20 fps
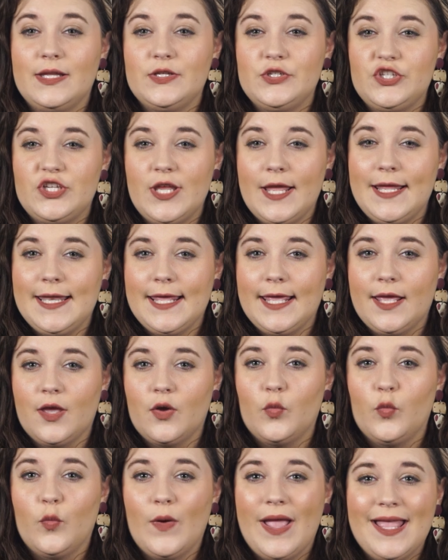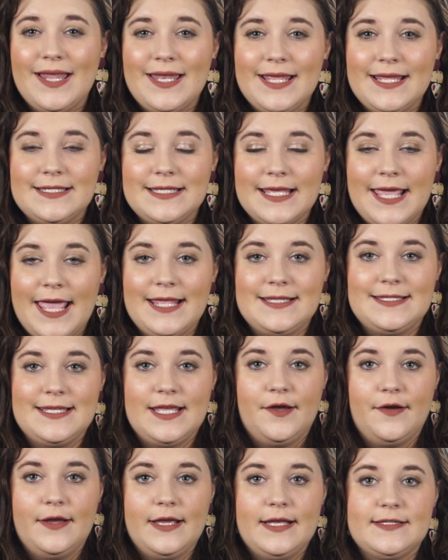In shading, red indicates
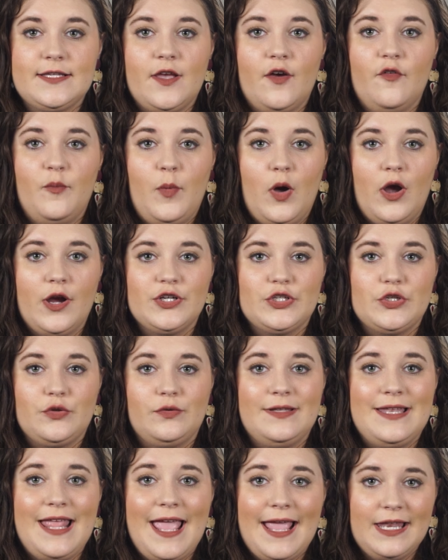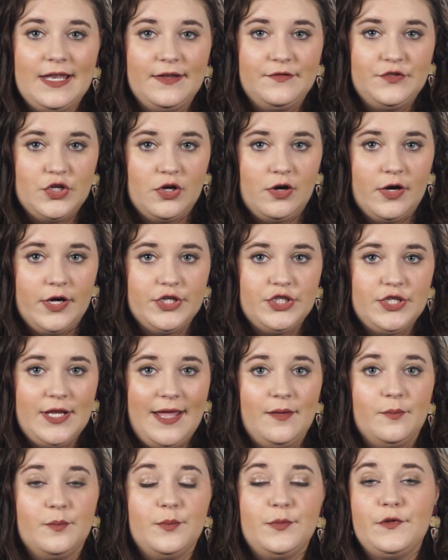areas of partial negative charge
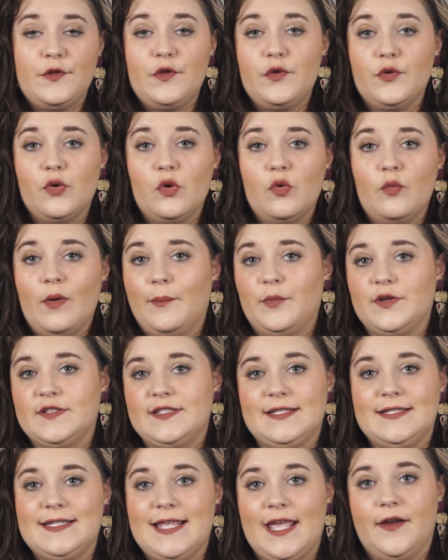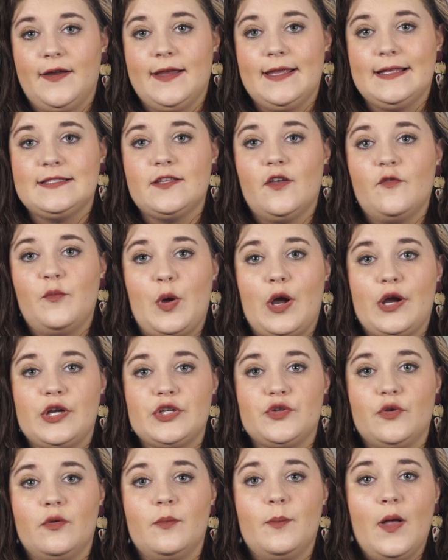and blue represents areas of
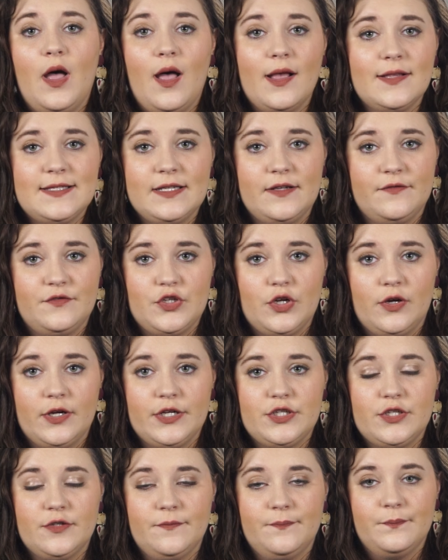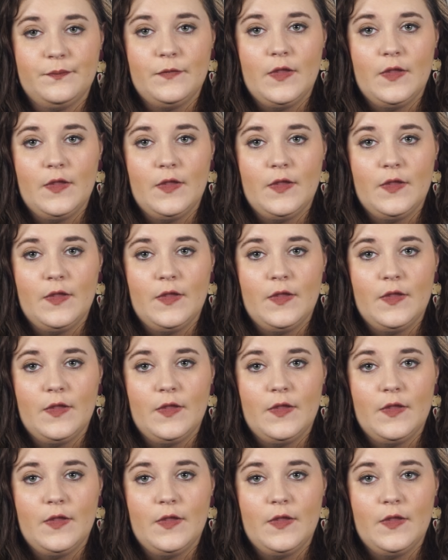partial positive charge.